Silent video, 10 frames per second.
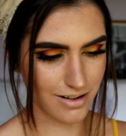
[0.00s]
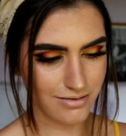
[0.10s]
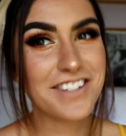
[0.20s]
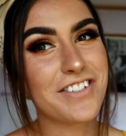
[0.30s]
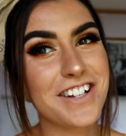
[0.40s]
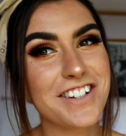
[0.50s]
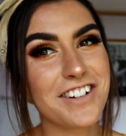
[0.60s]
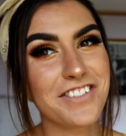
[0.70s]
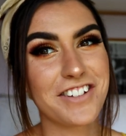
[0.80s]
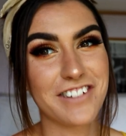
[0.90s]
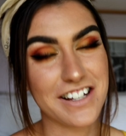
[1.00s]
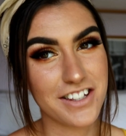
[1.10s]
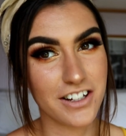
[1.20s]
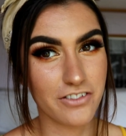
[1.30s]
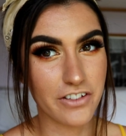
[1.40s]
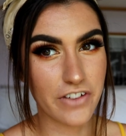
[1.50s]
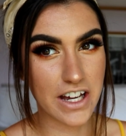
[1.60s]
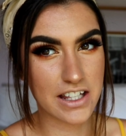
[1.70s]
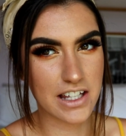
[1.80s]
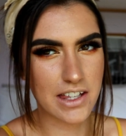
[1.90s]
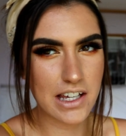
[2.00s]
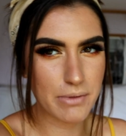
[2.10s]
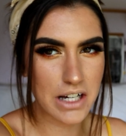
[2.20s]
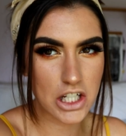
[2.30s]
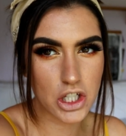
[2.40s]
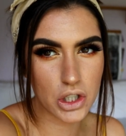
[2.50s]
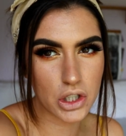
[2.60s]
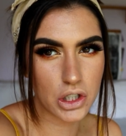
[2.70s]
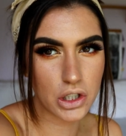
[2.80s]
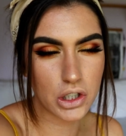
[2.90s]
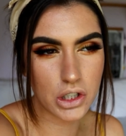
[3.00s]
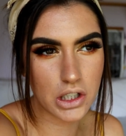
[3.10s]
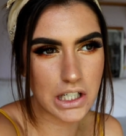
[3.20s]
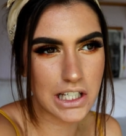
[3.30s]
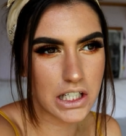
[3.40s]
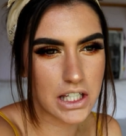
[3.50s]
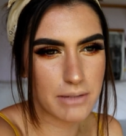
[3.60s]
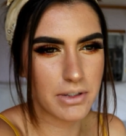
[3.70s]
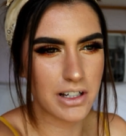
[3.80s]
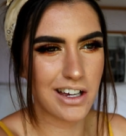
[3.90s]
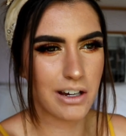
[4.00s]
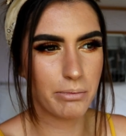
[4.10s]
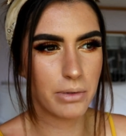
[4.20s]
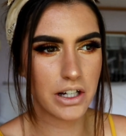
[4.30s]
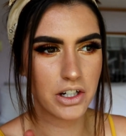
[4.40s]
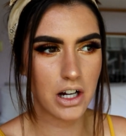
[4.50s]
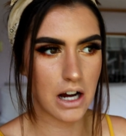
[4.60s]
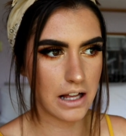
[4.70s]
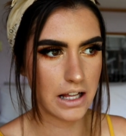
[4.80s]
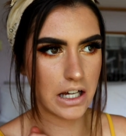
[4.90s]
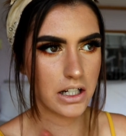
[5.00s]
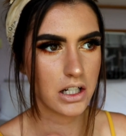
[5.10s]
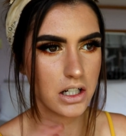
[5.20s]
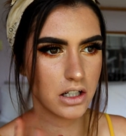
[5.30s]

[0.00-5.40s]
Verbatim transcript: finish off the rest of the face, I think I might do like a similar kind of blush highlight